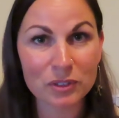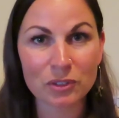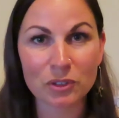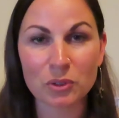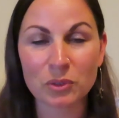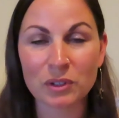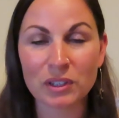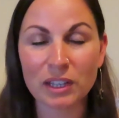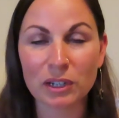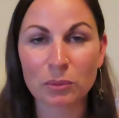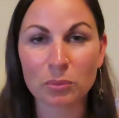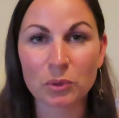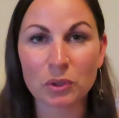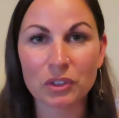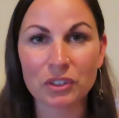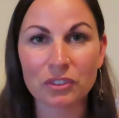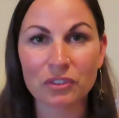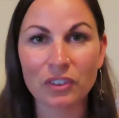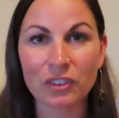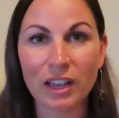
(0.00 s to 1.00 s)
so you can get them
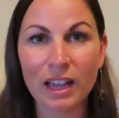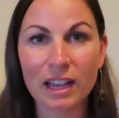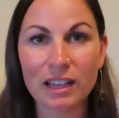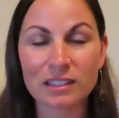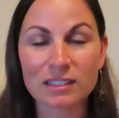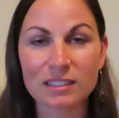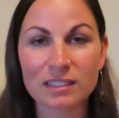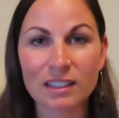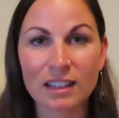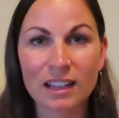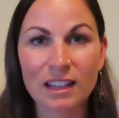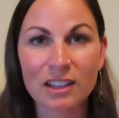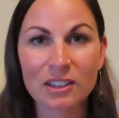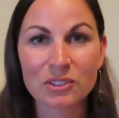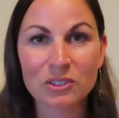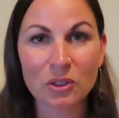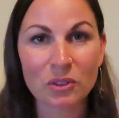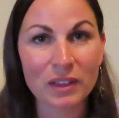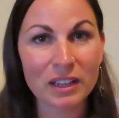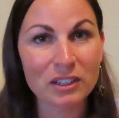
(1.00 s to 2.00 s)
really fast.
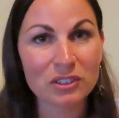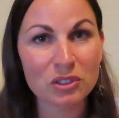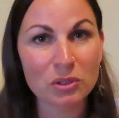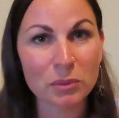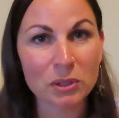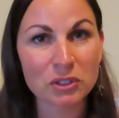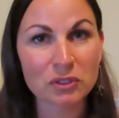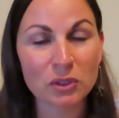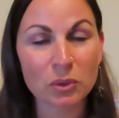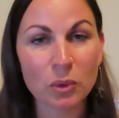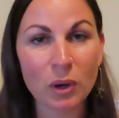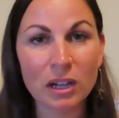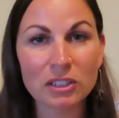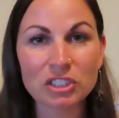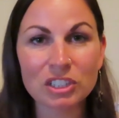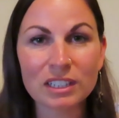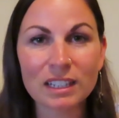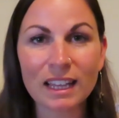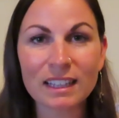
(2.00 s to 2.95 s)
So thanks so much for watching.